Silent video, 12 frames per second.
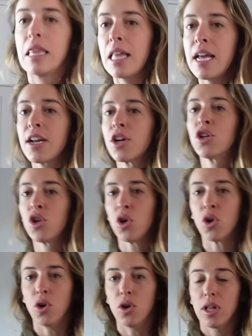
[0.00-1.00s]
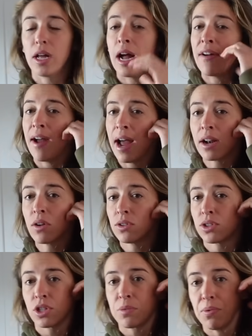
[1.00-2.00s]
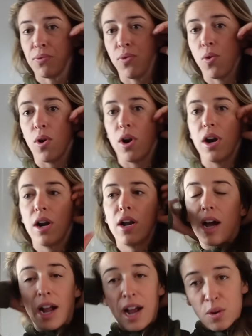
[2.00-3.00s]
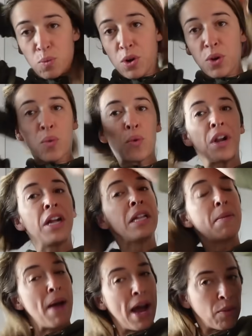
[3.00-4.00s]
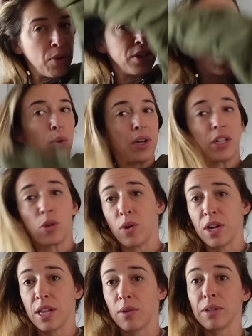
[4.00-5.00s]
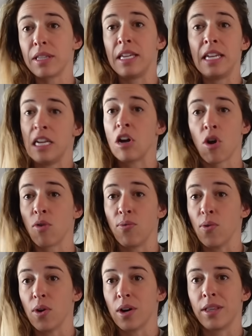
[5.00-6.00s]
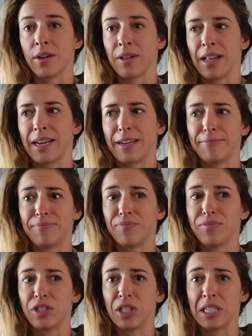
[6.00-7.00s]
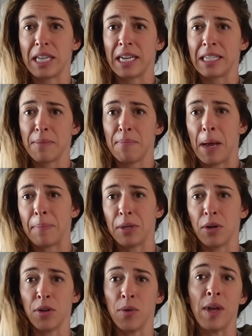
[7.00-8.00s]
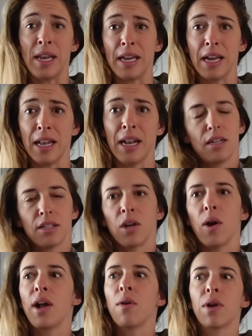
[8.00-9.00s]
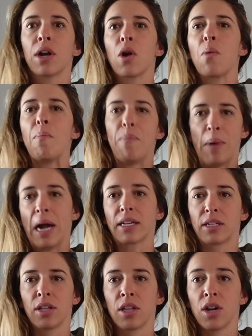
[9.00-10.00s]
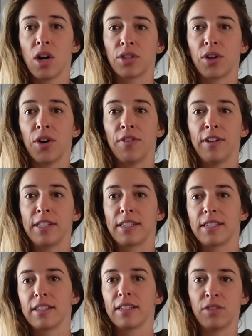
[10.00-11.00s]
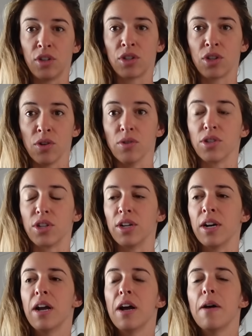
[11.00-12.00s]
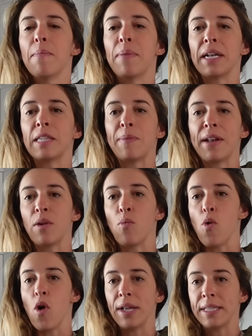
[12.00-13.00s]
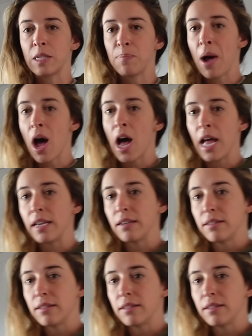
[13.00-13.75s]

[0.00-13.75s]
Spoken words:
Like, girl, I've had ulcers before. I had one really bad one in 2020 that I went to the ER for, and they were like, just take some Pepto, you idiot. So I don't wanna go back to the doctor if it's just an ulcer, but it's been in one spot